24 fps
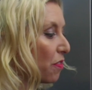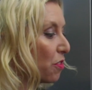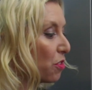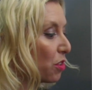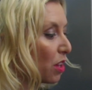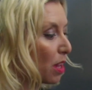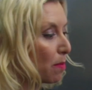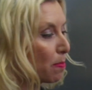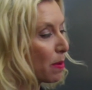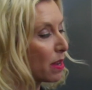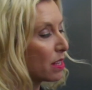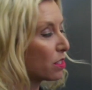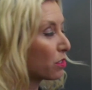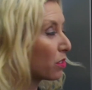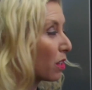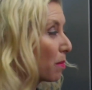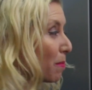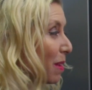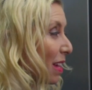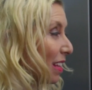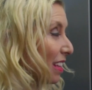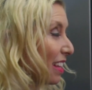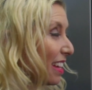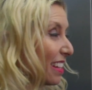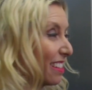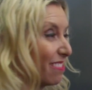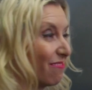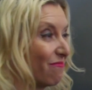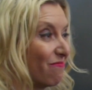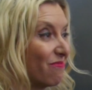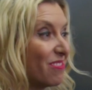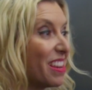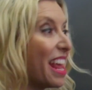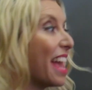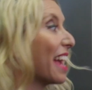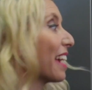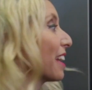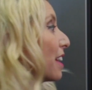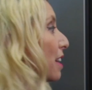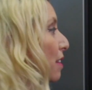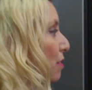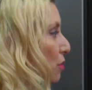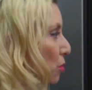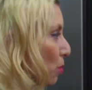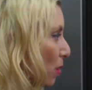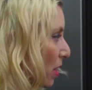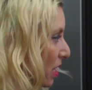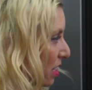If you keep ice cream at like
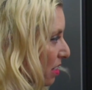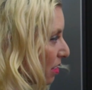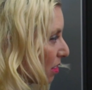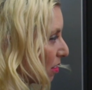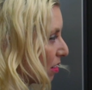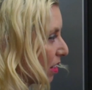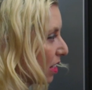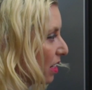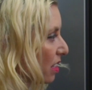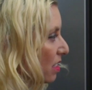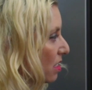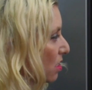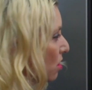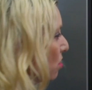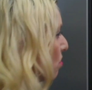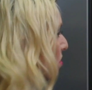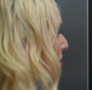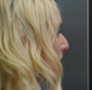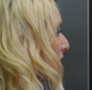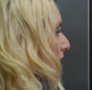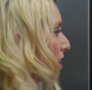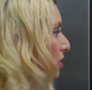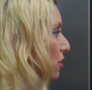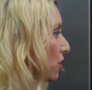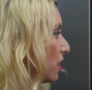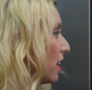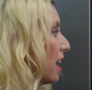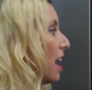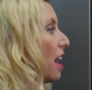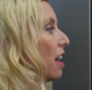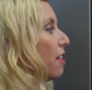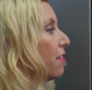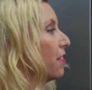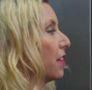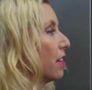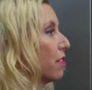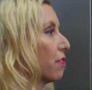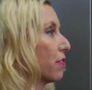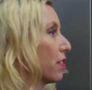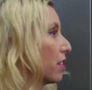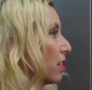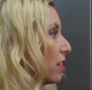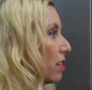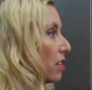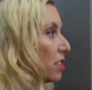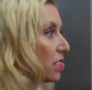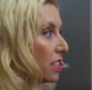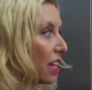negative 20 degrees, you could actually have it
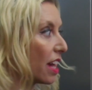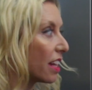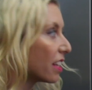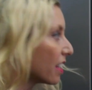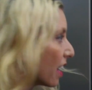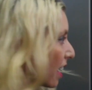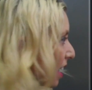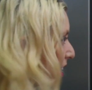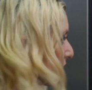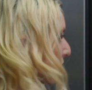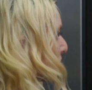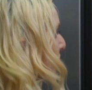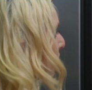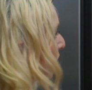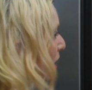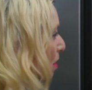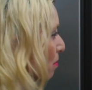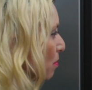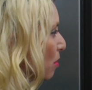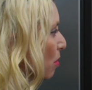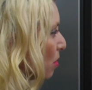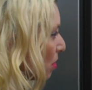for a decade, if not